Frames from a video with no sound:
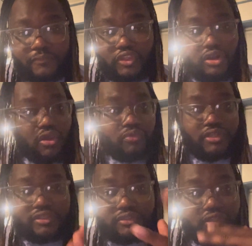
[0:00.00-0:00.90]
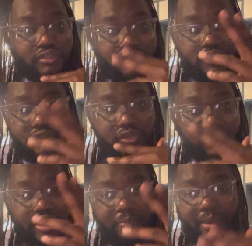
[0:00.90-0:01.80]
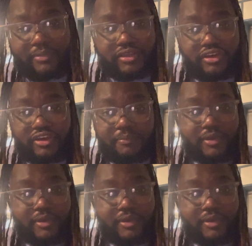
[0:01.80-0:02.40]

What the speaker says: you know, the cream may be good,